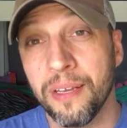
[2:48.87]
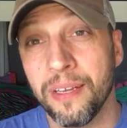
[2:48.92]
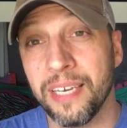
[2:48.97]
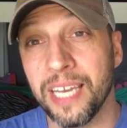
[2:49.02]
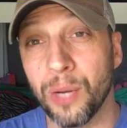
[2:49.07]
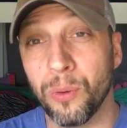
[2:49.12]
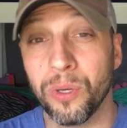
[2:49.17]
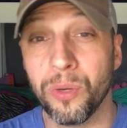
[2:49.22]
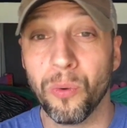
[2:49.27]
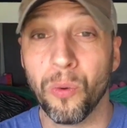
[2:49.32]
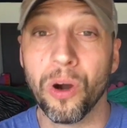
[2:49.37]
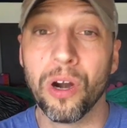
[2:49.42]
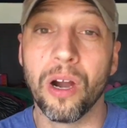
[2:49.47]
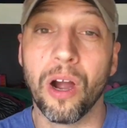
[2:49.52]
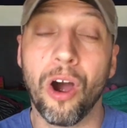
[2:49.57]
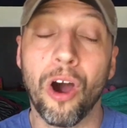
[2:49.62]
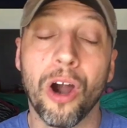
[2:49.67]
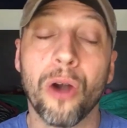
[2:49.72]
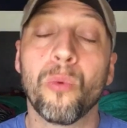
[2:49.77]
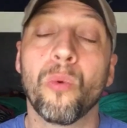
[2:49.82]
Now we were,
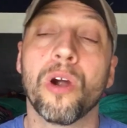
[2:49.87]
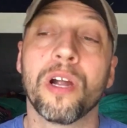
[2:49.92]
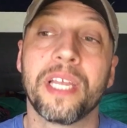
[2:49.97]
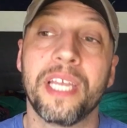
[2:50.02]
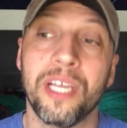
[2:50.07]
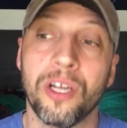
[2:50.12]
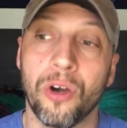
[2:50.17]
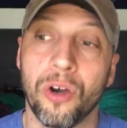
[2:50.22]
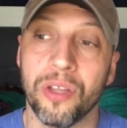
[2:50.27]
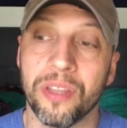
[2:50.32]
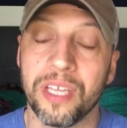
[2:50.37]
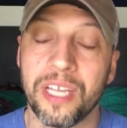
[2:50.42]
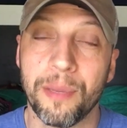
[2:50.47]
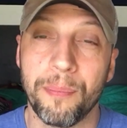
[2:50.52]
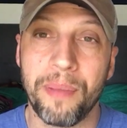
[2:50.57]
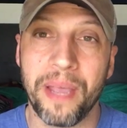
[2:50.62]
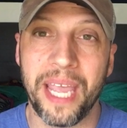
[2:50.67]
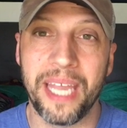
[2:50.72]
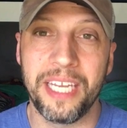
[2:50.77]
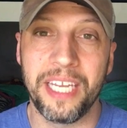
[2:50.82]
are working on the
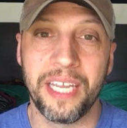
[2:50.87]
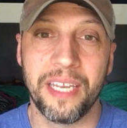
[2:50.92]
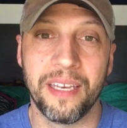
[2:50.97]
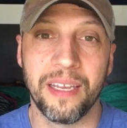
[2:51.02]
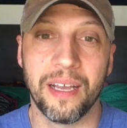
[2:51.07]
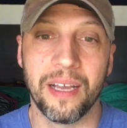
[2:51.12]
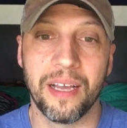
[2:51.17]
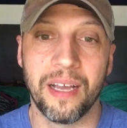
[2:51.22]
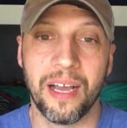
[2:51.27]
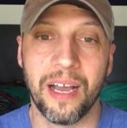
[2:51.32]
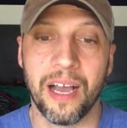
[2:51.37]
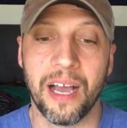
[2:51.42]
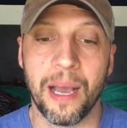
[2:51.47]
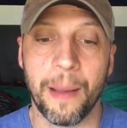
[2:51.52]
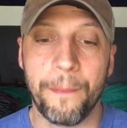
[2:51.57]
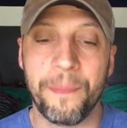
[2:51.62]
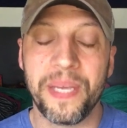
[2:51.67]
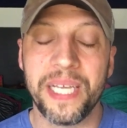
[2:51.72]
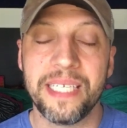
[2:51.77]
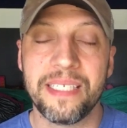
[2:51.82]
companion
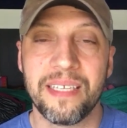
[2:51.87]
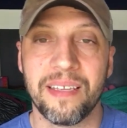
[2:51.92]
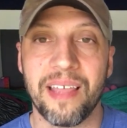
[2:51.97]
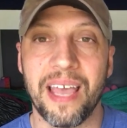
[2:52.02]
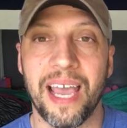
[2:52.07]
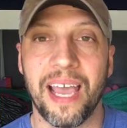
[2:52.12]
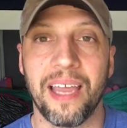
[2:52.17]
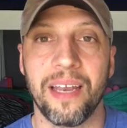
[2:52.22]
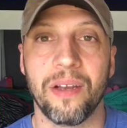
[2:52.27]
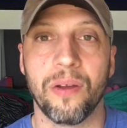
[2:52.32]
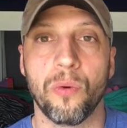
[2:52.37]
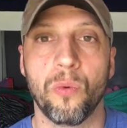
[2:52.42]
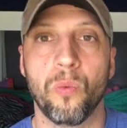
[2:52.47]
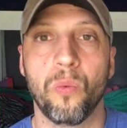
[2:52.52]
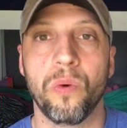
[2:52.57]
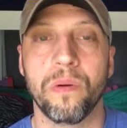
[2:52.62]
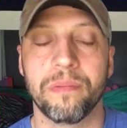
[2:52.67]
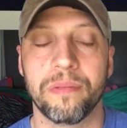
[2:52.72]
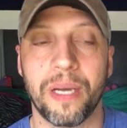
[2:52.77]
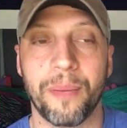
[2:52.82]
uh, piece of that.
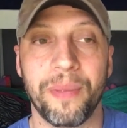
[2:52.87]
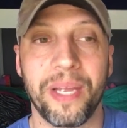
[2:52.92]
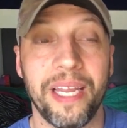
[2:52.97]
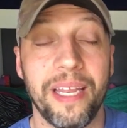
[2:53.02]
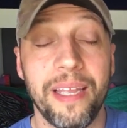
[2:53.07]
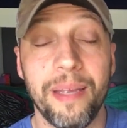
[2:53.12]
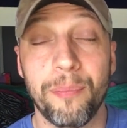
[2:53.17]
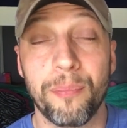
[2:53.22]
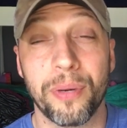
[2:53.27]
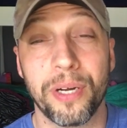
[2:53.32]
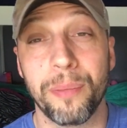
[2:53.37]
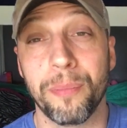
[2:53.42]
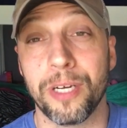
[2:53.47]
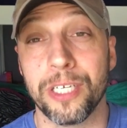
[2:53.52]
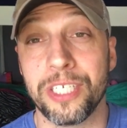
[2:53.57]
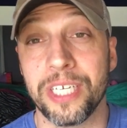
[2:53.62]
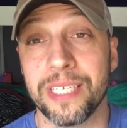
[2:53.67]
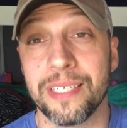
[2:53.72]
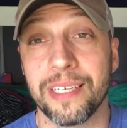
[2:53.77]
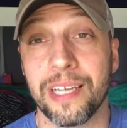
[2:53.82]
I mean, he pretty
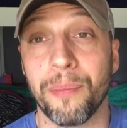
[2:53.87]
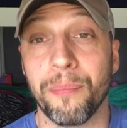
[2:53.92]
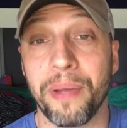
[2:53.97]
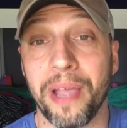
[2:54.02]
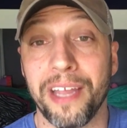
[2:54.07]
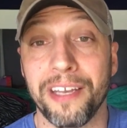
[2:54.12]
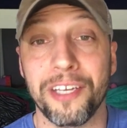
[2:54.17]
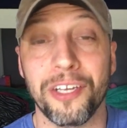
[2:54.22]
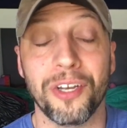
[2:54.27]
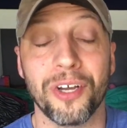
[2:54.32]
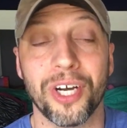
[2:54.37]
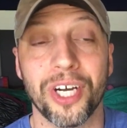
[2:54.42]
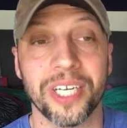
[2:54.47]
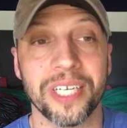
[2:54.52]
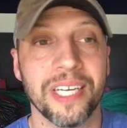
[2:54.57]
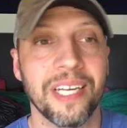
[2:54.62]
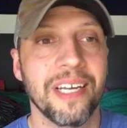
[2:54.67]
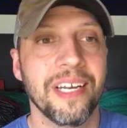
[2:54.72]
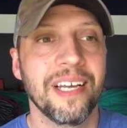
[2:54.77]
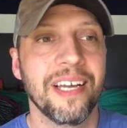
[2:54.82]
much is a companion
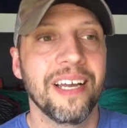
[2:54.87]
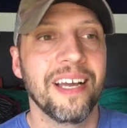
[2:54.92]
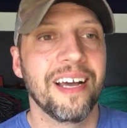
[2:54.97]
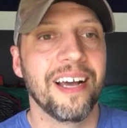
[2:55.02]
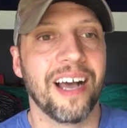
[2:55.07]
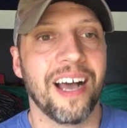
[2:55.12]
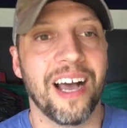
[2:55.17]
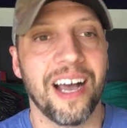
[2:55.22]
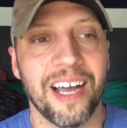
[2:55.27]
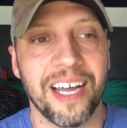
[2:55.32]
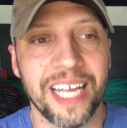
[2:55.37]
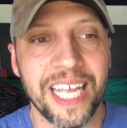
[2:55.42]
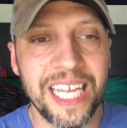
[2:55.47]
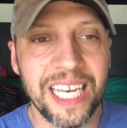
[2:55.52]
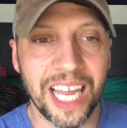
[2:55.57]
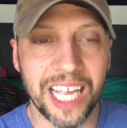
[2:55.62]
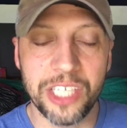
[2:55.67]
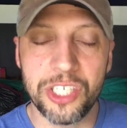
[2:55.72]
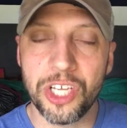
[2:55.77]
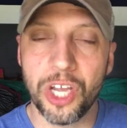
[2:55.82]
dog. Uh, he
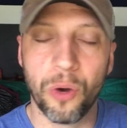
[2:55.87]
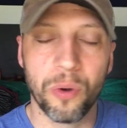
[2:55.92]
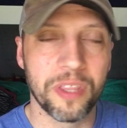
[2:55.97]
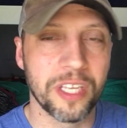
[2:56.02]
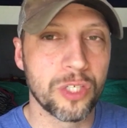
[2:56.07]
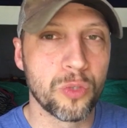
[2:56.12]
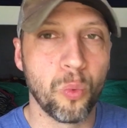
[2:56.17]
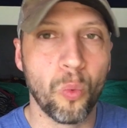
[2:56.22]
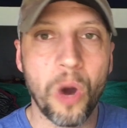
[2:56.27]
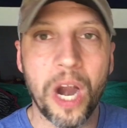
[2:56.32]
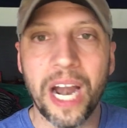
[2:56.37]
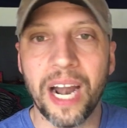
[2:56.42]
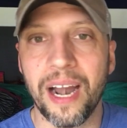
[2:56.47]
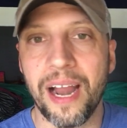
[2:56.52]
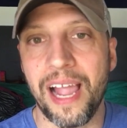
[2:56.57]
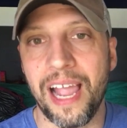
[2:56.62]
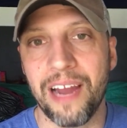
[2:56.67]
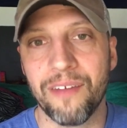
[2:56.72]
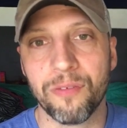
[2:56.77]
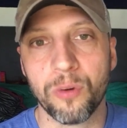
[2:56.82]
likes to go with us
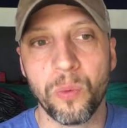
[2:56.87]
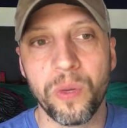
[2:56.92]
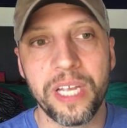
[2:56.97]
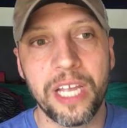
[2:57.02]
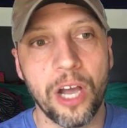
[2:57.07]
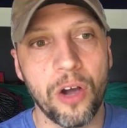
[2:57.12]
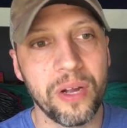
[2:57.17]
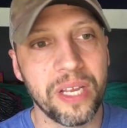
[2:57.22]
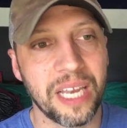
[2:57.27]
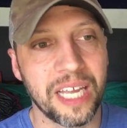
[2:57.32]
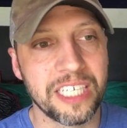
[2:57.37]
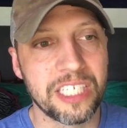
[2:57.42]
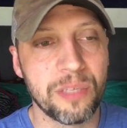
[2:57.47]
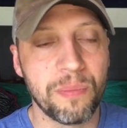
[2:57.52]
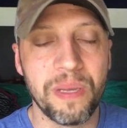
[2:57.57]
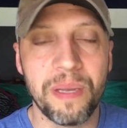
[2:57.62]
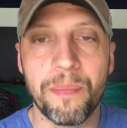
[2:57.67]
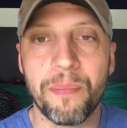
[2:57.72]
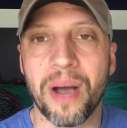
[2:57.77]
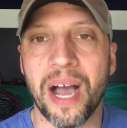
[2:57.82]
wherever we go. He likes to
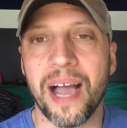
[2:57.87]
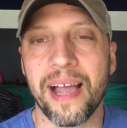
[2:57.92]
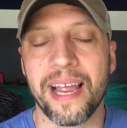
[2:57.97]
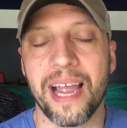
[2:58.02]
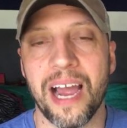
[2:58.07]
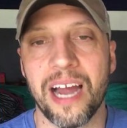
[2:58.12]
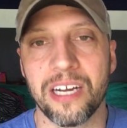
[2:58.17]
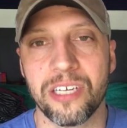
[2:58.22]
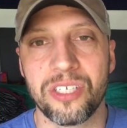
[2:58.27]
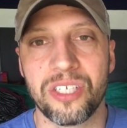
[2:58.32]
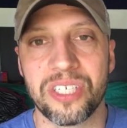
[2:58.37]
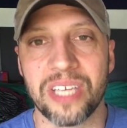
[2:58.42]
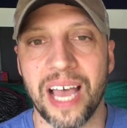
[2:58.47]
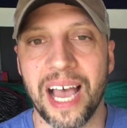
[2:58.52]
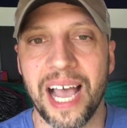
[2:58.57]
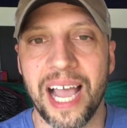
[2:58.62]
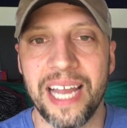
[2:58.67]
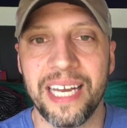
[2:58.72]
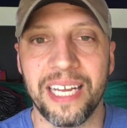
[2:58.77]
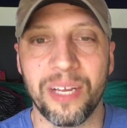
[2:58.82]
be by our
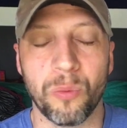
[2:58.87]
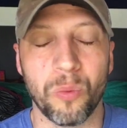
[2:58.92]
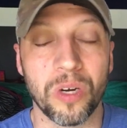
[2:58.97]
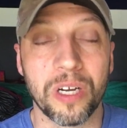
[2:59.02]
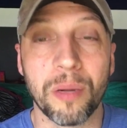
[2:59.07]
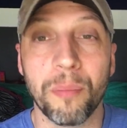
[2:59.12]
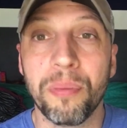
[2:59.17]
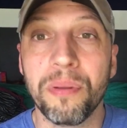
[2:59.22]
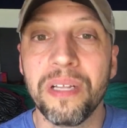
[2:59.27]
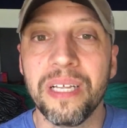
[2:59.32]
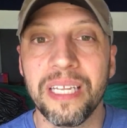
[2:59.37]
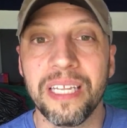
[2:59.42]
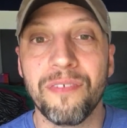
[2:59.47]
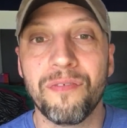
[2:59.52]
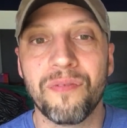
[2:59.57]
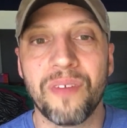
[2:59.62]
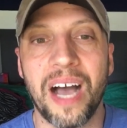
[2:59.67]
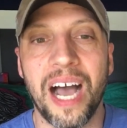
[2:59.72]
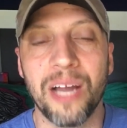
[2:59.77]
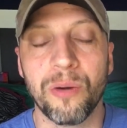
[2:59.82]
side, and we're completely
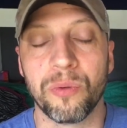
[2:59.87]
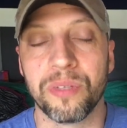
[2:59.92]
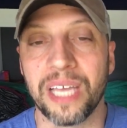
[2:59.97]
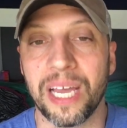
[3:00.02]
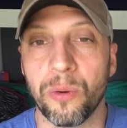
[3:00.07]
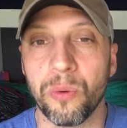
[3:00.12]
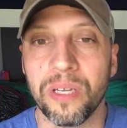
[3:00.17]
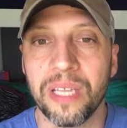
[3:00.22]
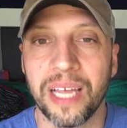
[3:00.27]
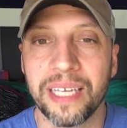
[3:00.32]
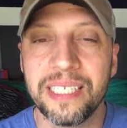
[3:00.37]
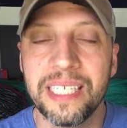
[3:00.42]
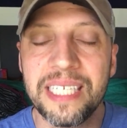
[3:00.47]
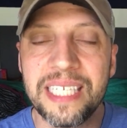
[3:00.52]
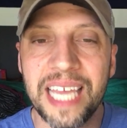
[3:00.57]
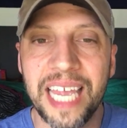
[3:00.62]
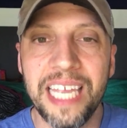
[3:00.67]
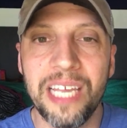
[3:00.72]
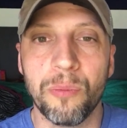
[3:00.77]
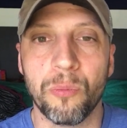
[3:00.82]
fine with that. We like to
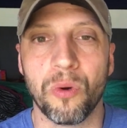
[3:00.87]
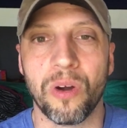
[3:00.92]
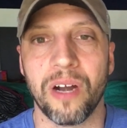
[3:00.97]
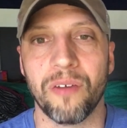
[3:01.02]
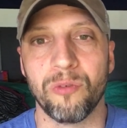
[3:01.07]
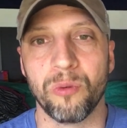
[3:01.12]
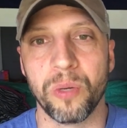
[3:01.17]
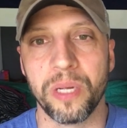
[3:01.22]
take him wherever